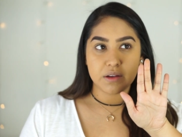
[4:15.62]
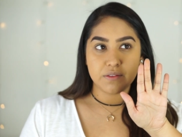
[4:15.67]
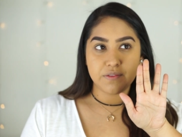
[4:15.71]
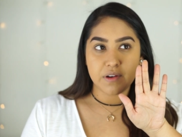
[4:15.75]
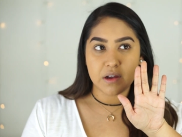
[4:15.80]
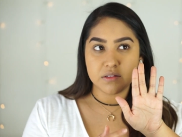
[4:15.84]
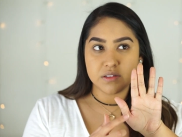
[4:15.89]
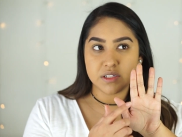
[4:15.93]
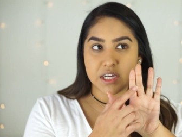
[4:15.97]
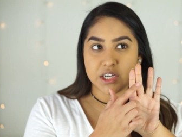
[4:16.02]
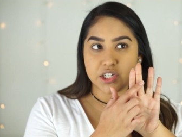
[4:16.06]

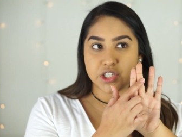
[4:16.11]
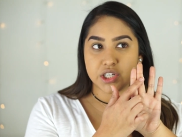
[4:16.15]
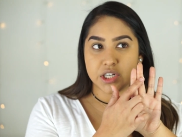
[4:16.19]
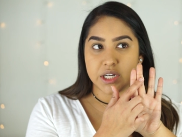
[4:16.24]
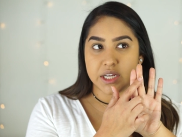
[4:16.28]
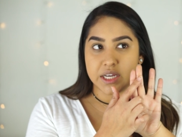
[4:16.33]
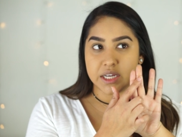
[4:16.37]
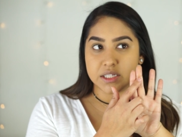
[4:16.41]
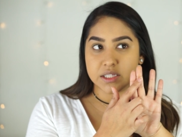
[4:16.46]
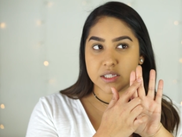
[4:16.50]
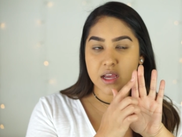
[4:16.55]

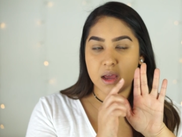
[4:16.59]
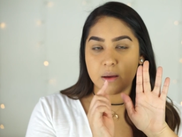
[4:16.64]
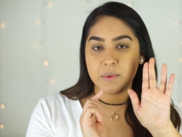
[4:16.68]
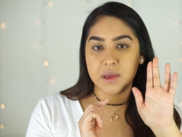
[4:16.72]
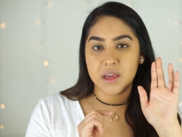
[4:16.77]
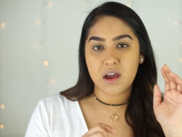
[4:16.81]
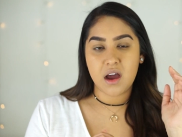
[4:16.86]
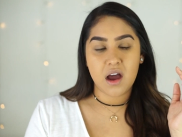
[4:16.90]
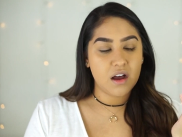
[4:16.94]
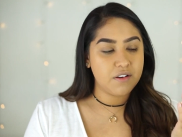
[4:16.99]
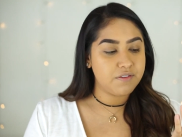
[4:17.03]
foundation is
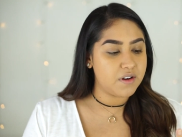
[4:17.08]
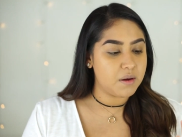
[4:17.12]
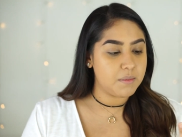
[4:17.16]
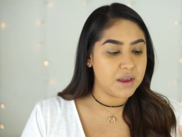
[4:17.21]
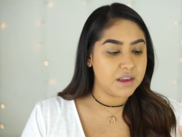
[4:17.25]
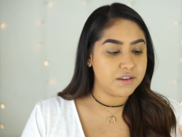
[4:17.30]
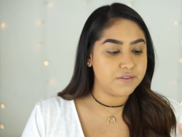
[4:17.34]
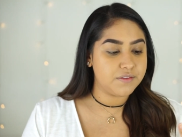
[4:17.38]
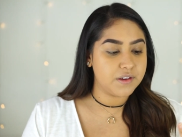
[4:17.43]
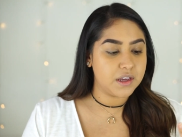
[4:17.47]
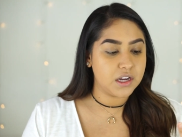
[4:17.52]
coming off on
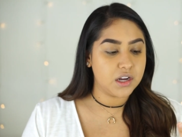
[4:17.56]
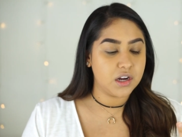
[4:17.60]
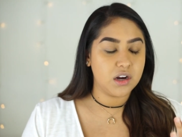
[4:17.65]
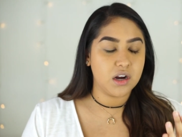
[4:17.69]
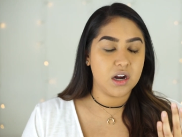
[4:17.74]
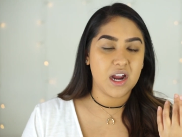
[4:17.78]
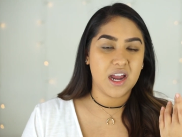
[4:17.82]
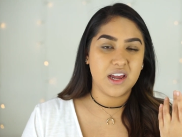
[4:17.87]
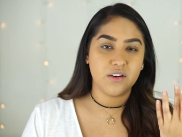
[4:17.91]
my finger.